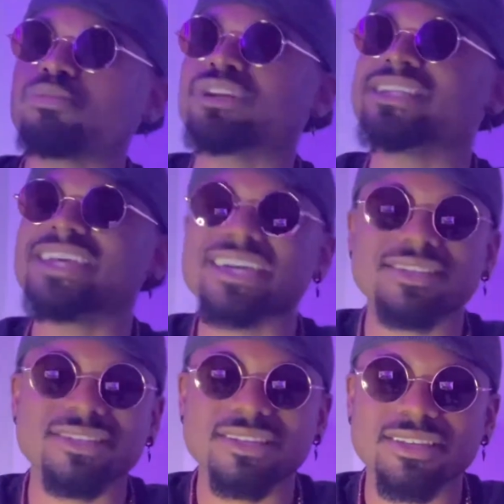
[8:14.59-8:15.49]

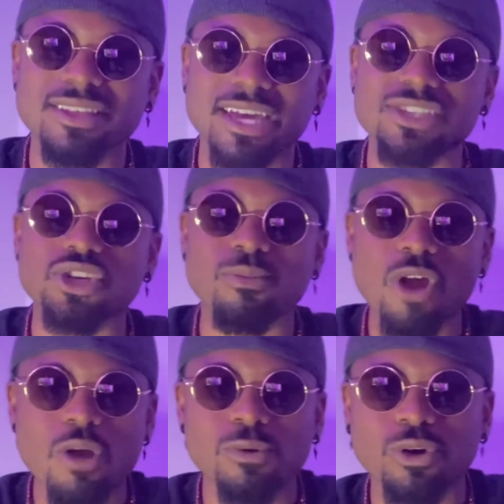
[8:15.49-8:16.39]
predict that
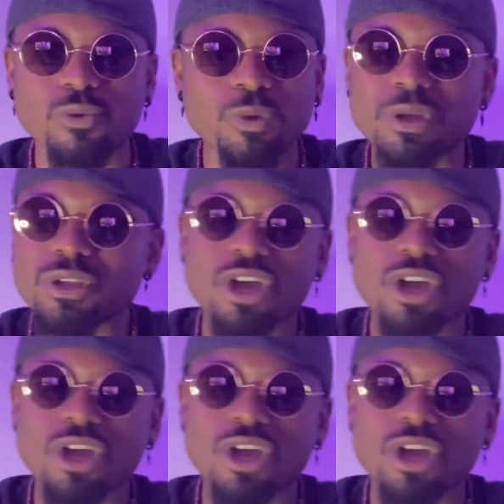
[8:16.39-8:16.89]
tomorrow, we